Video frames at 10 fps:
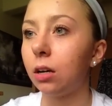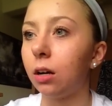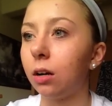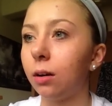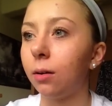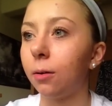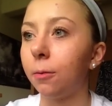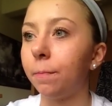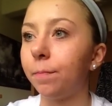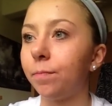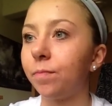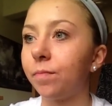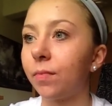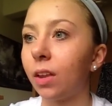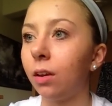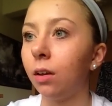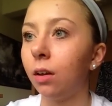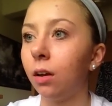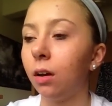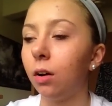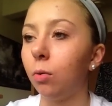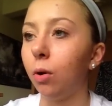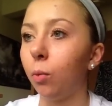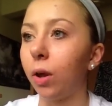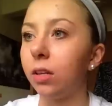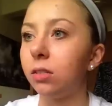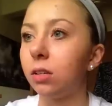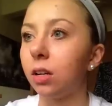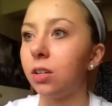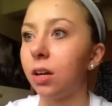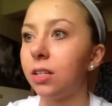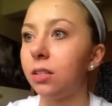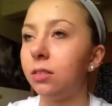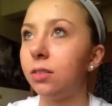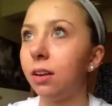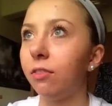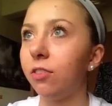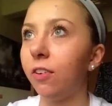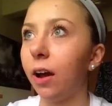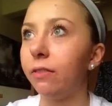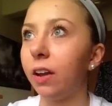What weights did I did 75,